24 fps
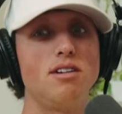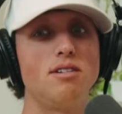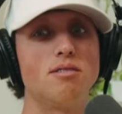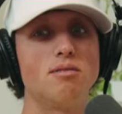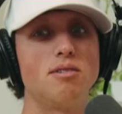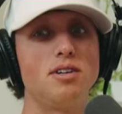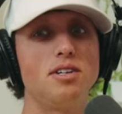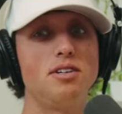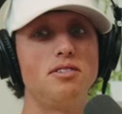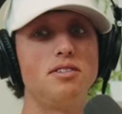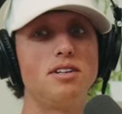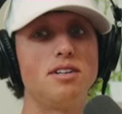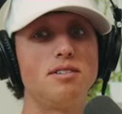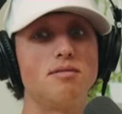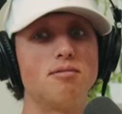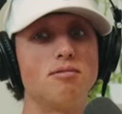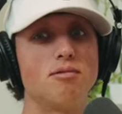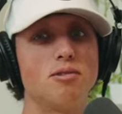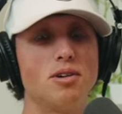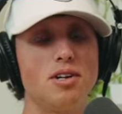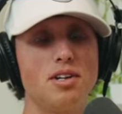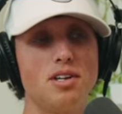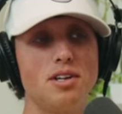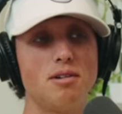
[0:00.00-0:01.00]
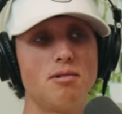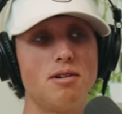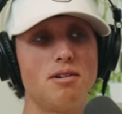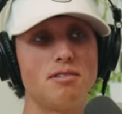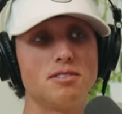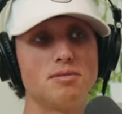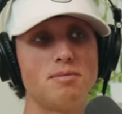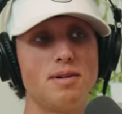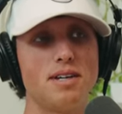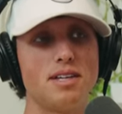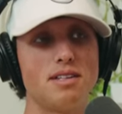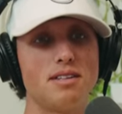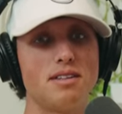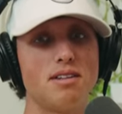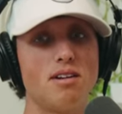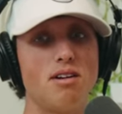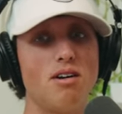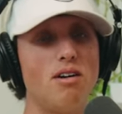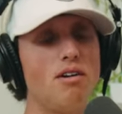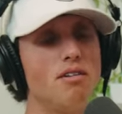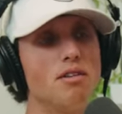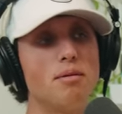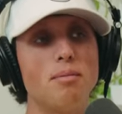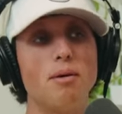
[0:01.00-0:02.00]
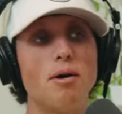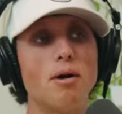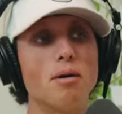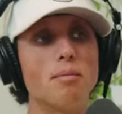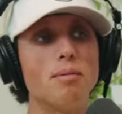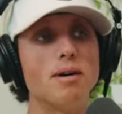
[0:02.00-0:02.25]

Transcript: What you did really well was make all the par